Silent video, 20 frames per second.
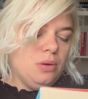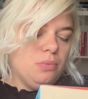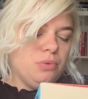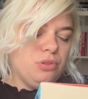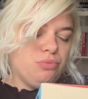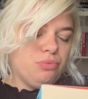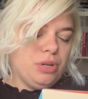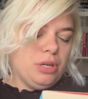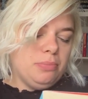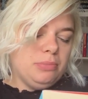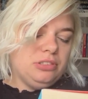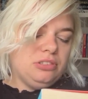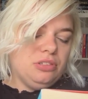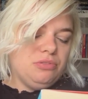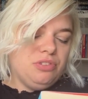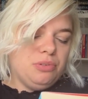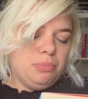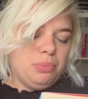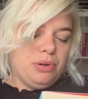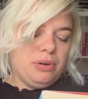With rumours
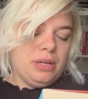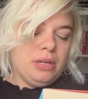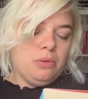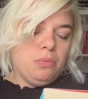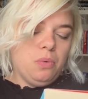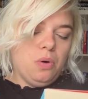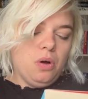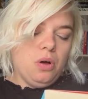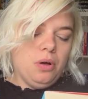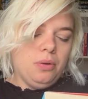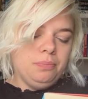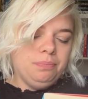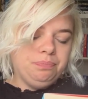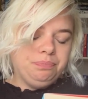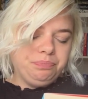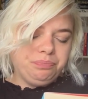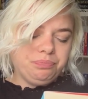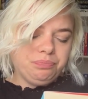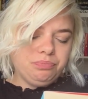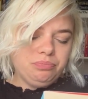of a brewing war,
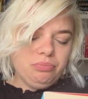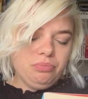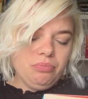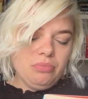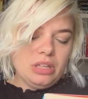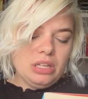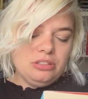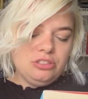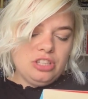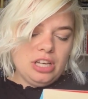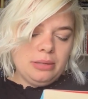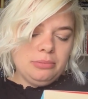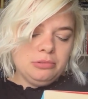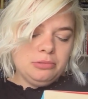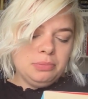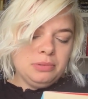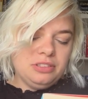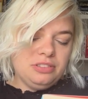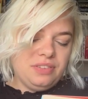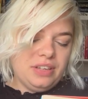
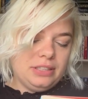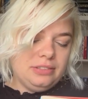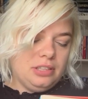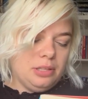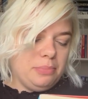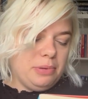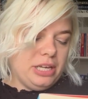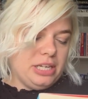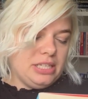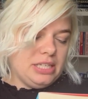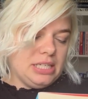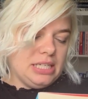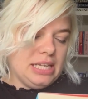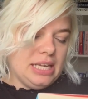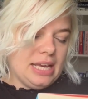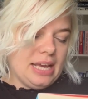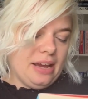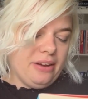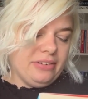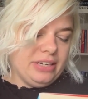James must face the burden
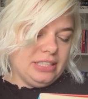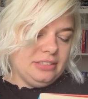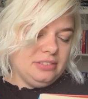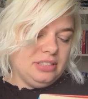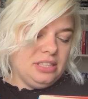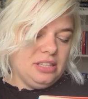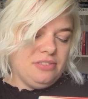he carries,